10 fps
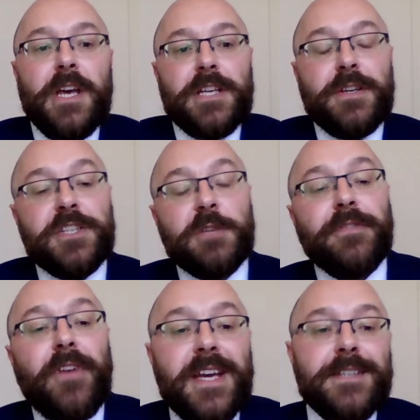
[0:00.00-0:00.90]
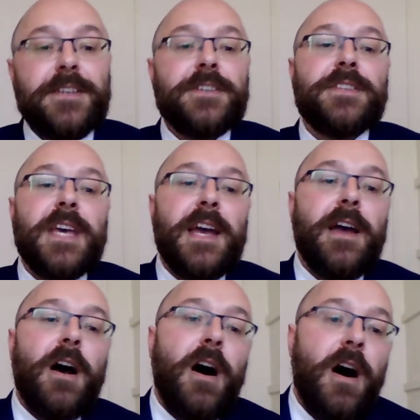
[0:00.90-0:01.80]
So in terms of phases,
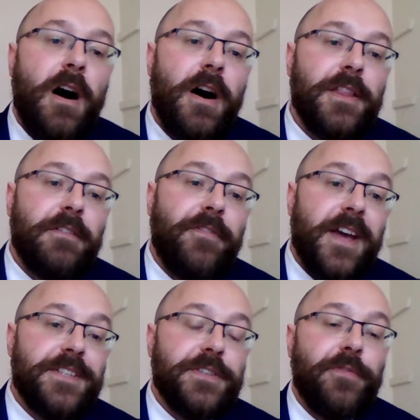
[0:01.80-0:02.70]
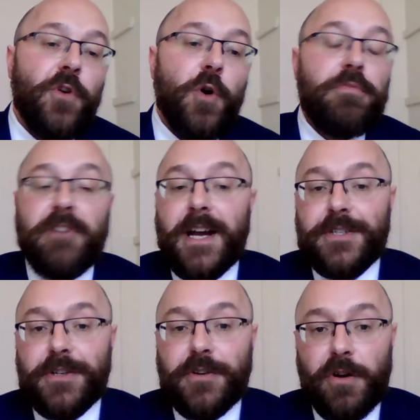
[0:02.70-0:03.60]
there are phases for
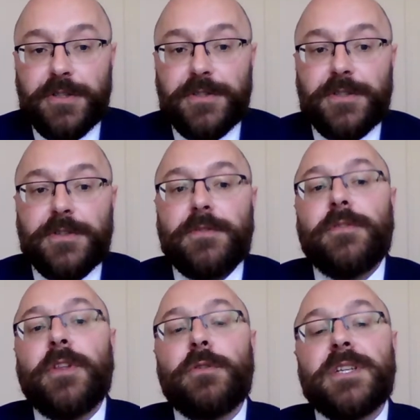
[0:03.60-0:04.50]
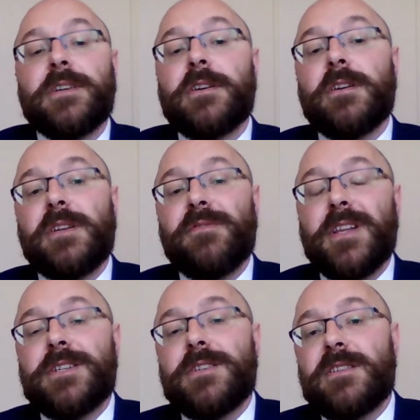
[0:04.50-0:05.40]
pre-action costs, those incurred in
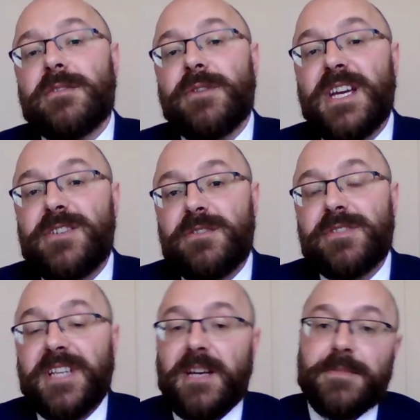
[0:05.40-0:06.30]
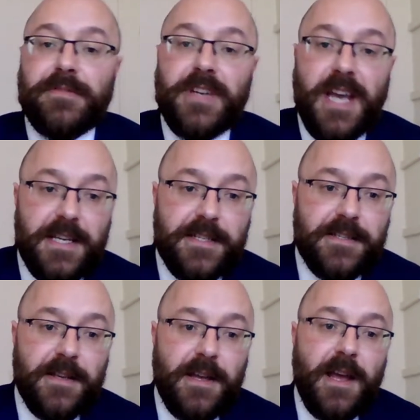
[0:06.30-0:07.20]
relation to issue statements of
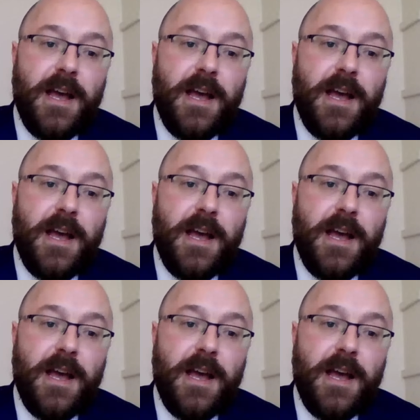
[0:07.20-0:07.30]
case,